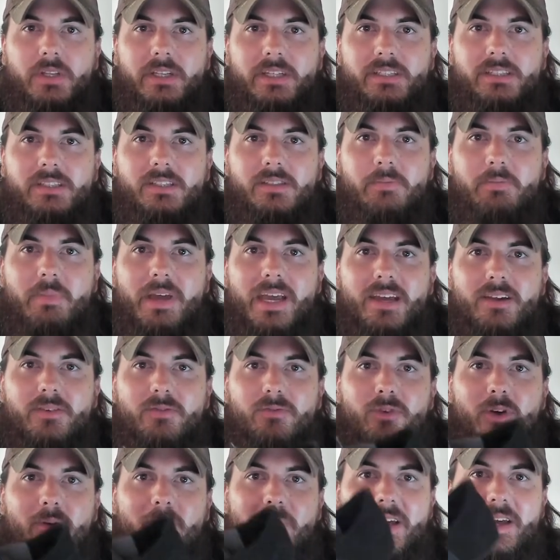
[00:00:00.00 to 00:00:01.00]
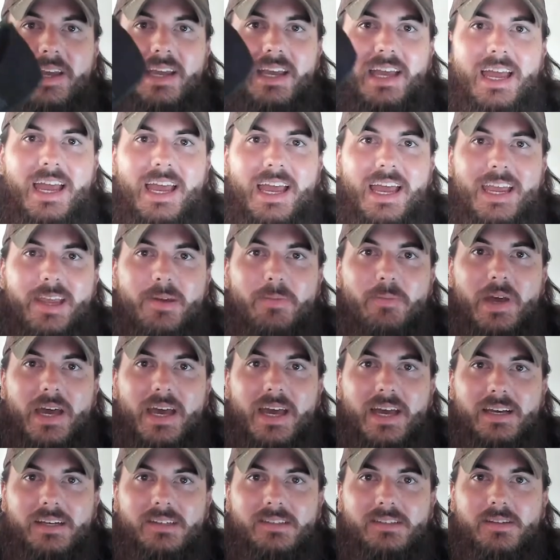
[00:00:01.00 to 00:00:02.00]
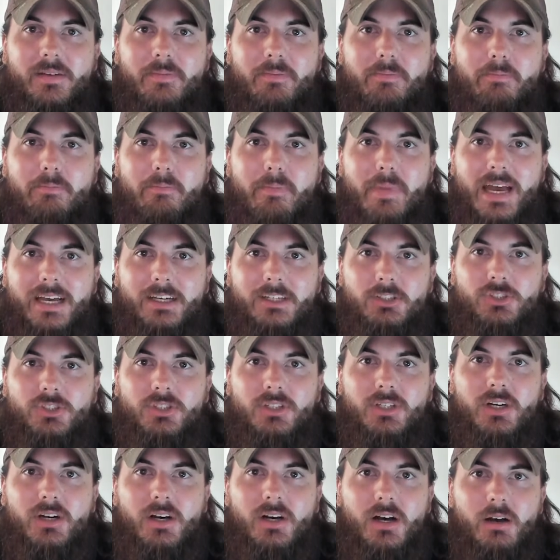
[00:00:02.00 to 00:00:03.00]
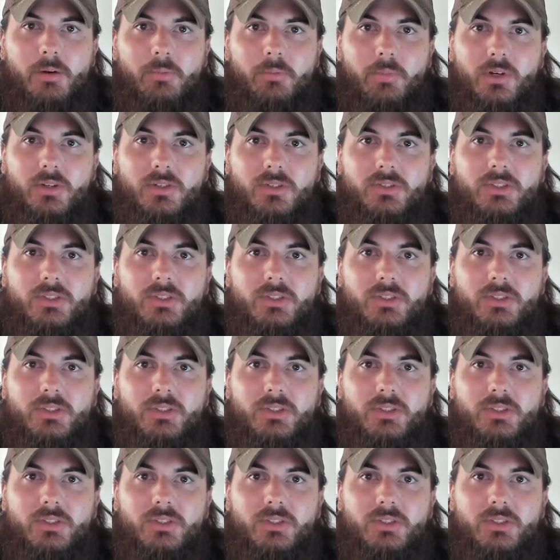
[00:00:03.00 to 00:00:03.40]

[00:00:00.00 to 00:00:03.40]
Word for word: This is made from a Apex mesh upper.